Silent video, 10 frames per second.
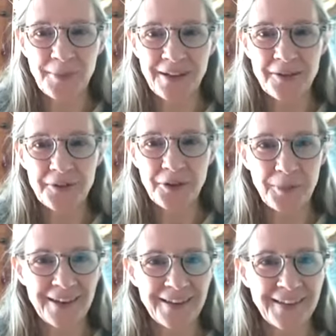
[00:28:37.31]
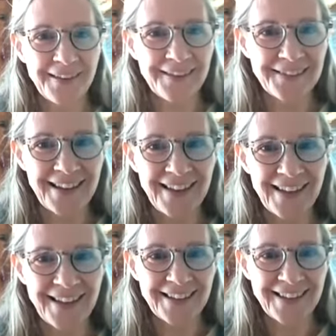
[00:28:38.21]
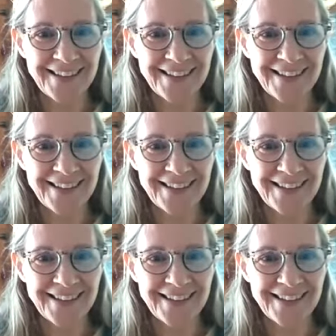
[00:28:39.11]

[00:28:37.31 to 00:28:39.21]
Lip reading: being with me in this, and